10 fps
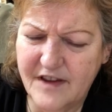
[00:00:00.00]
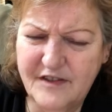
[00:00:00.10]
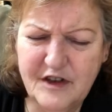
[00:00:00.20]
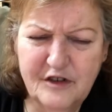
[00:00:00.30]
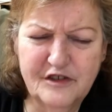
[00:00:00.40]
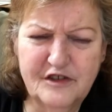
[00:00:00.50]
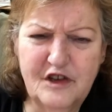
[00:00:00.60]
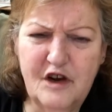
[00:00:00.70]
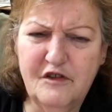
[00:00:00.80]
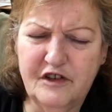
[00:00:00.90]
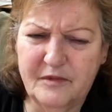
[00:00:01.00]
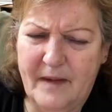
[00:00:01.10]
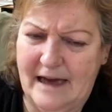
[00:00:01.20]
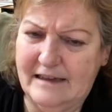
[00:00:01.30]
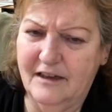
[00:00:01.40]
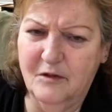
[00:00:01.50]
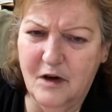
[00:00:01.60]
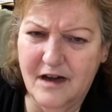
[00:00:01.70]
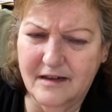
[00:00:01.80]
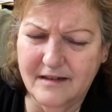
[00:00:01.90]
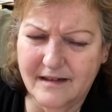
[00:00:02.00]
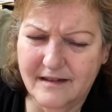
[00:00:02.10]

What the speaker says: there is no respect in the world?